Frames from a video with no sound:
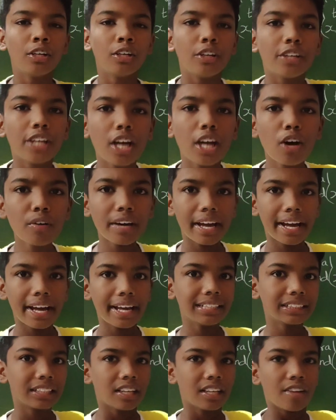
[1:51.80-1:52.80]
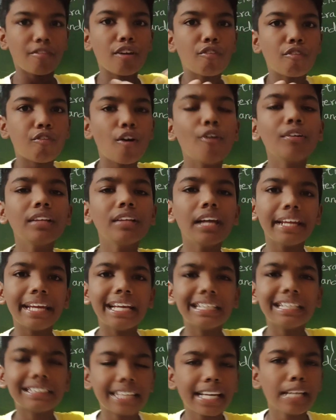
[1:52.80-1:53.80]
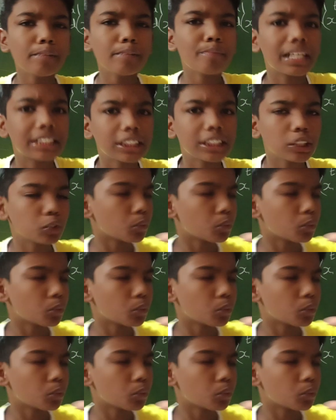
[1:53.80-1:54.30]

Now guys, we have found that each side measures